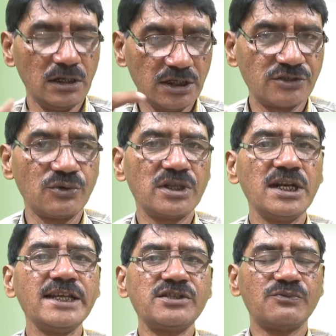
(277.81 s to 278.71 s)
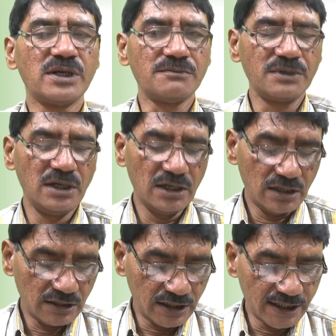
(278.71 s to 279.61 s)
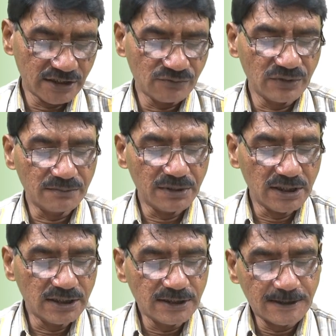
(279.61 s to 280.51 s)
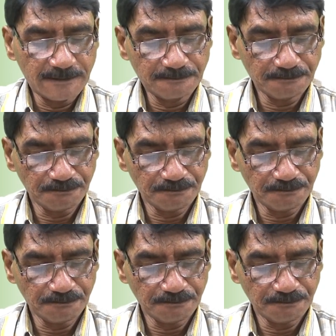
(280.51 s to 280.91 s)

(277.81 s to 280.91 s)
Let's go to the next verb. The next verb is